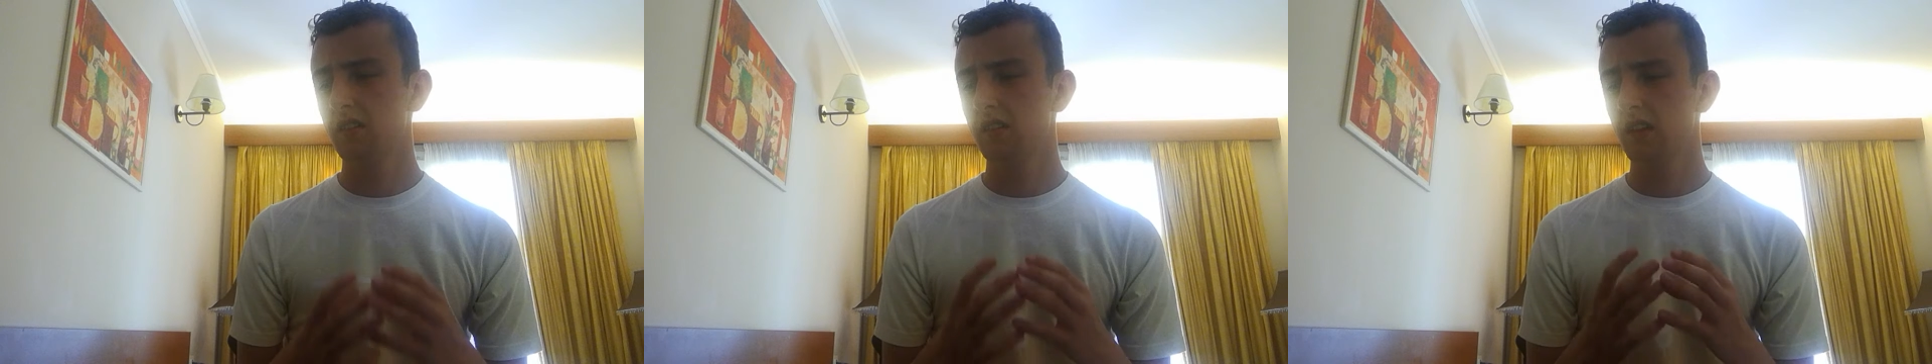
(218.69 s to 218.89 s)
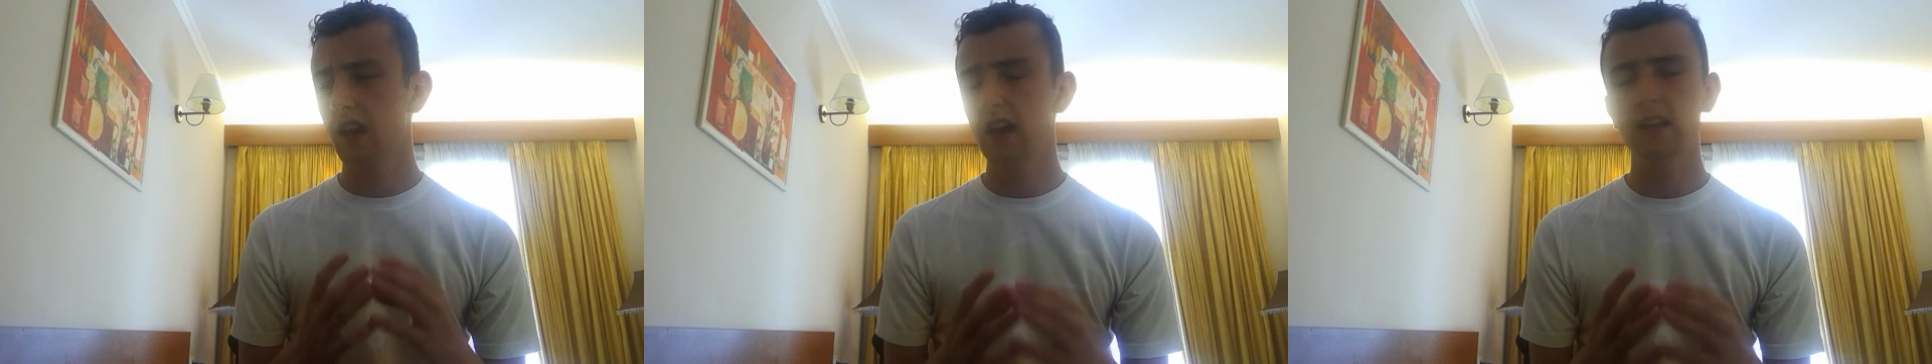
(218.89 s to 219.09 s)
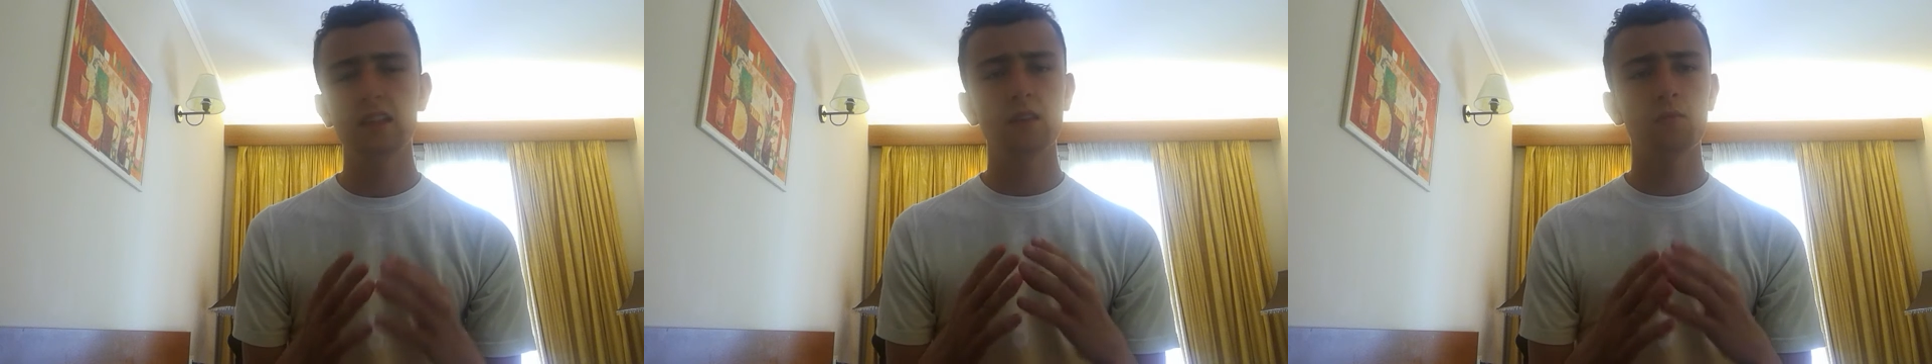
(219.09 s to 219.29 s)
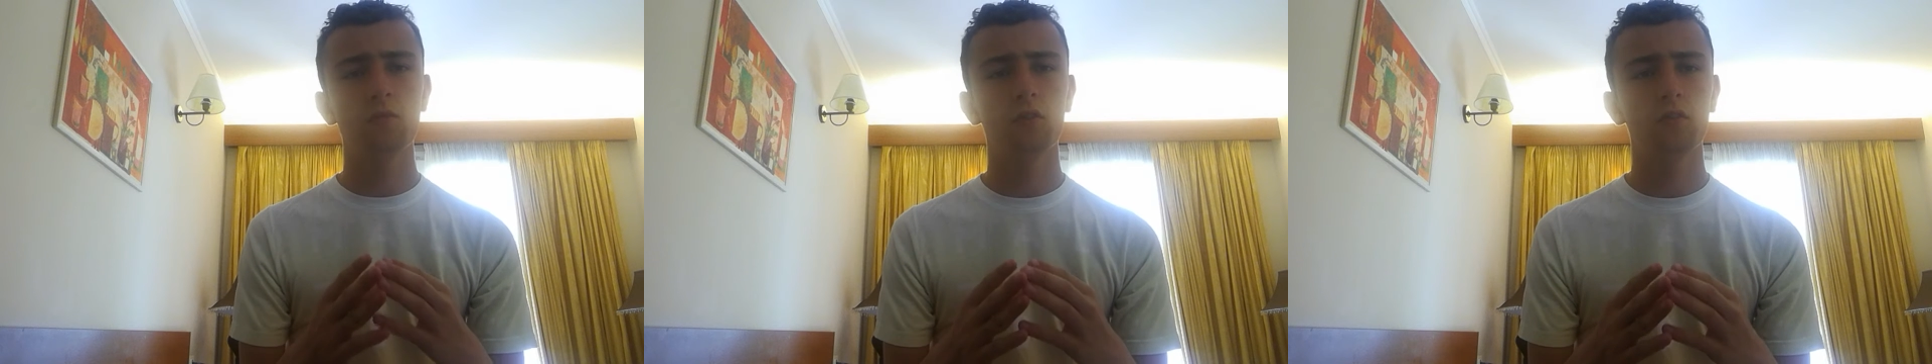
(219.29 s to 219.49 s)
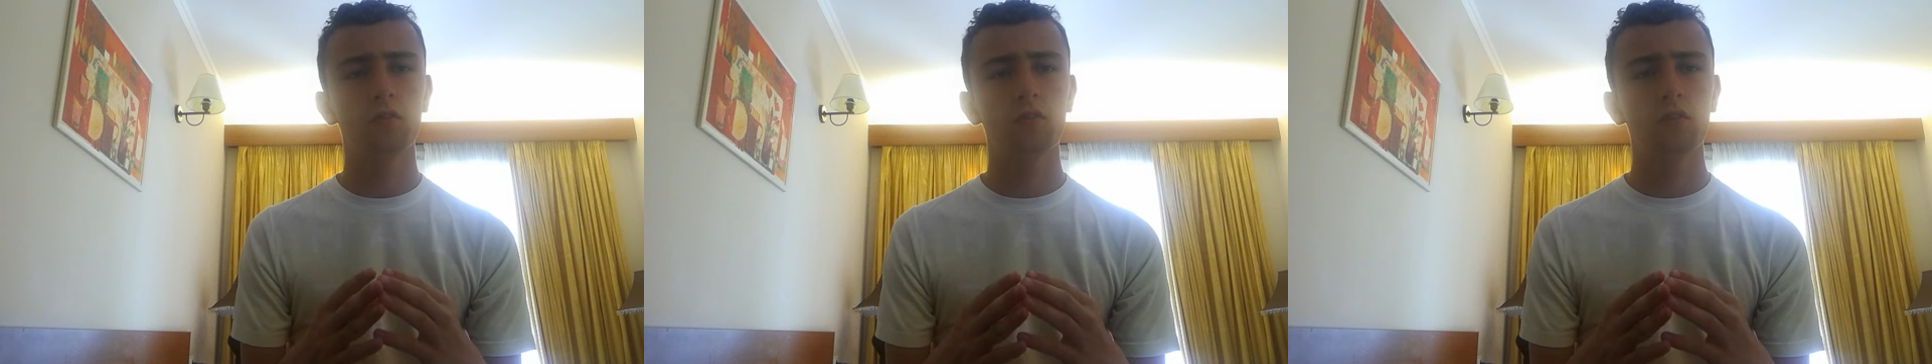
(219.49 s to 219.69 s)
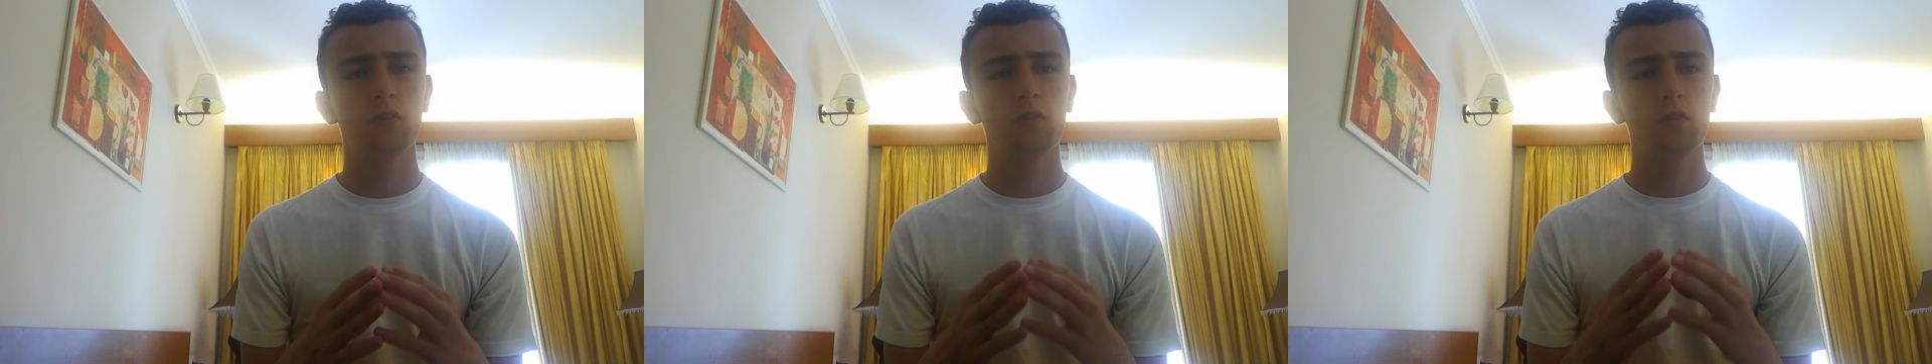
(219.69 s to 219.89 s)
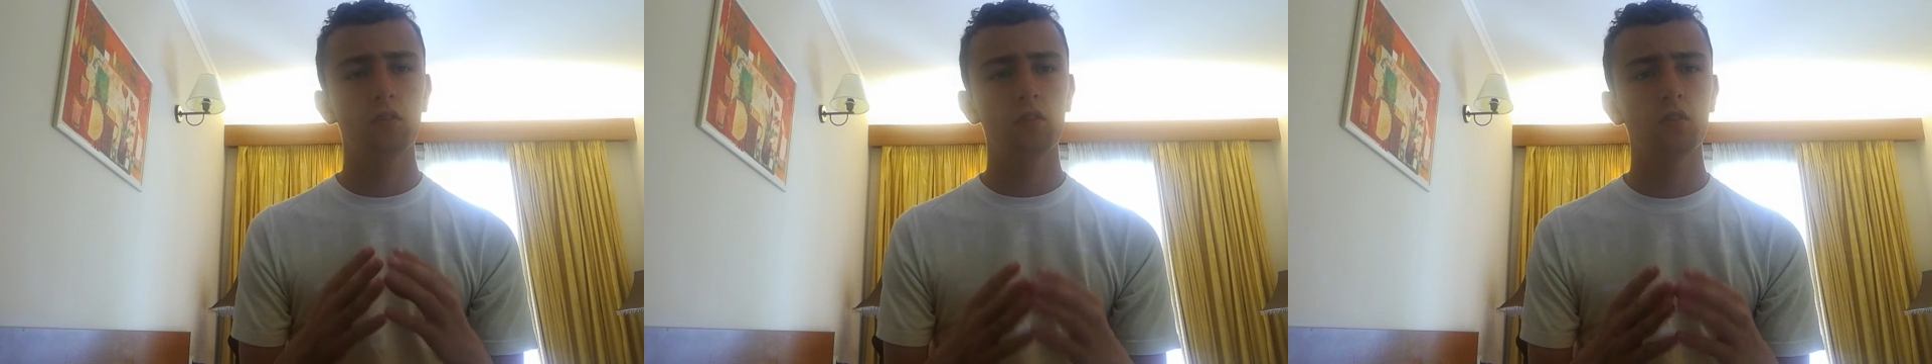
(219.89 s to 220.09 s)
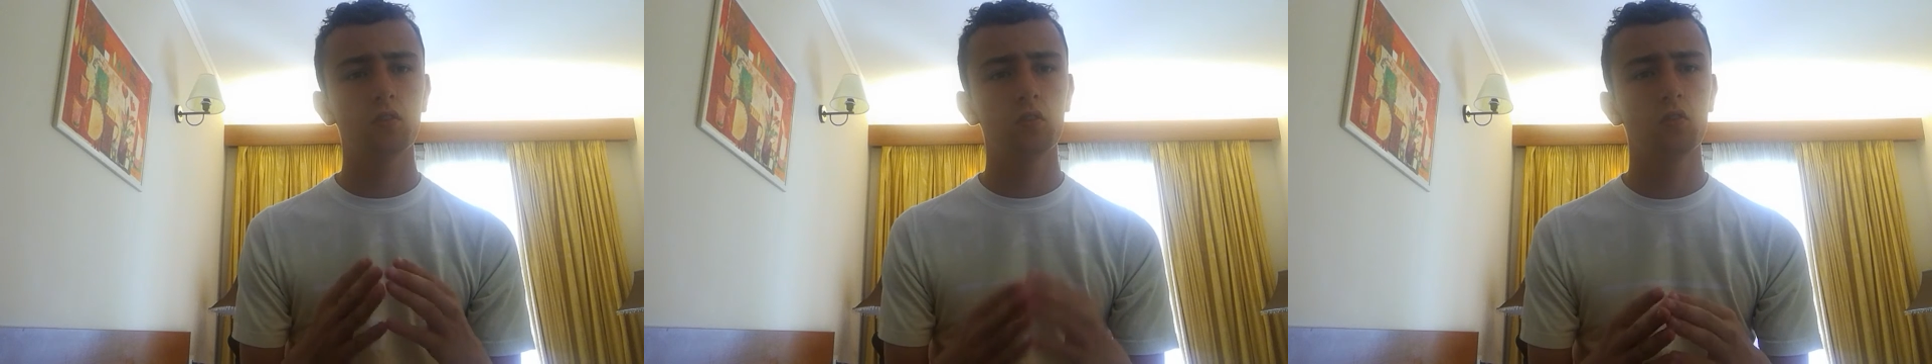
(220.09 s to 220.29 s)
anyone that's
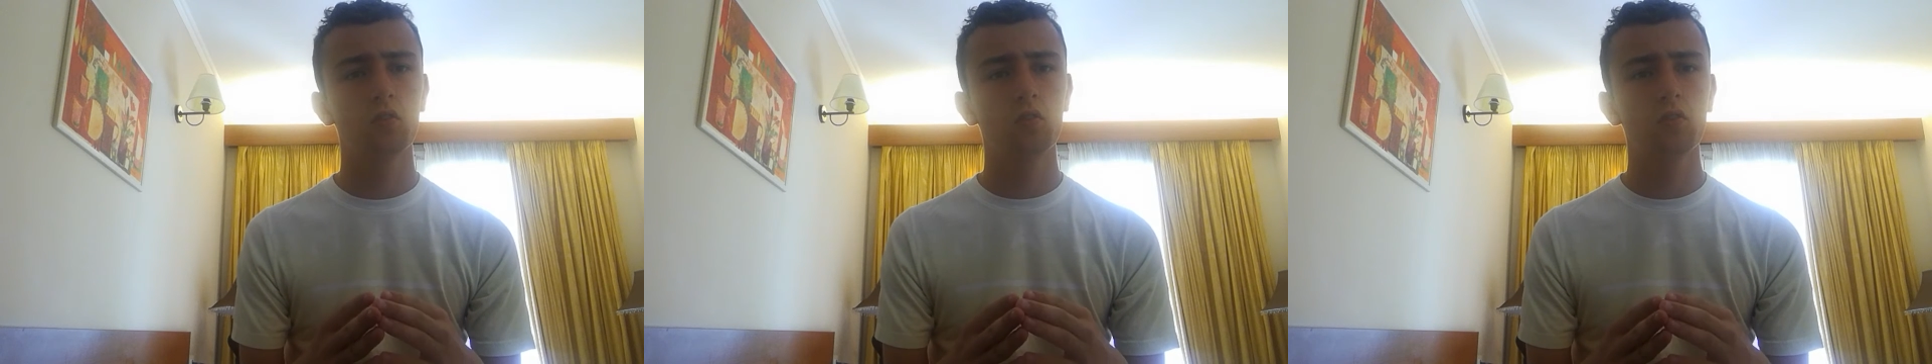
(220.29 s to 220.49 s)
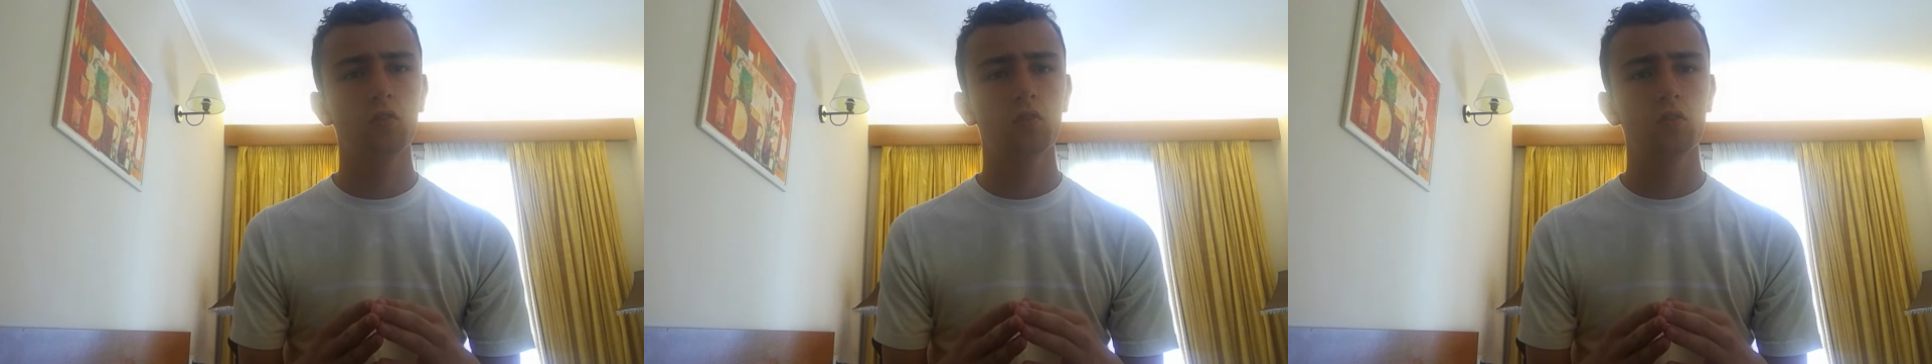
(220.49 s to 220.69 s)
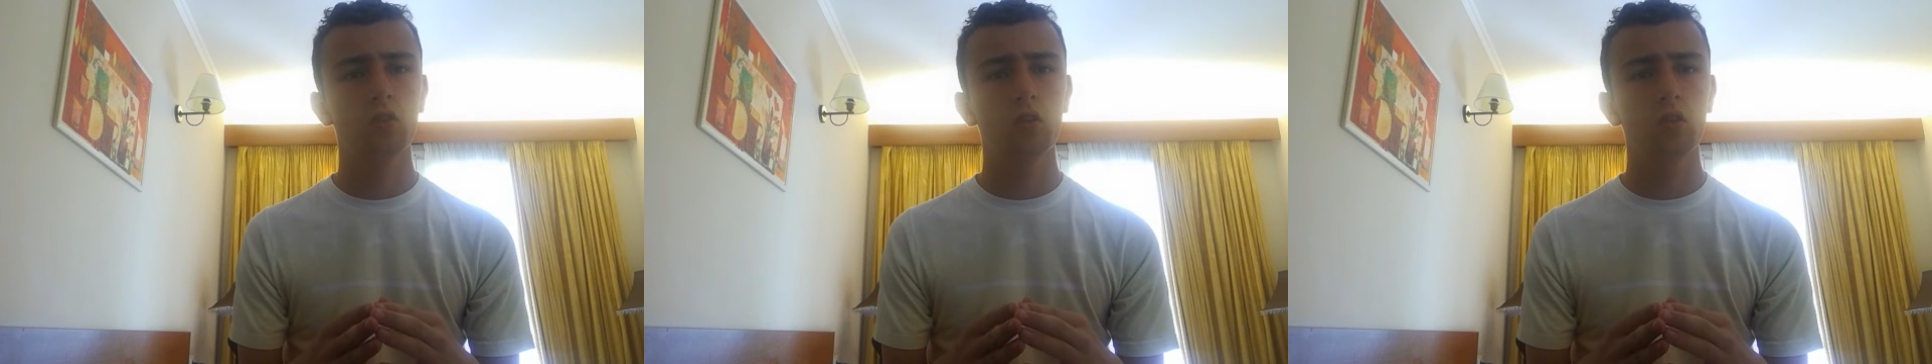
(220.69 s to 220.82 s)
close.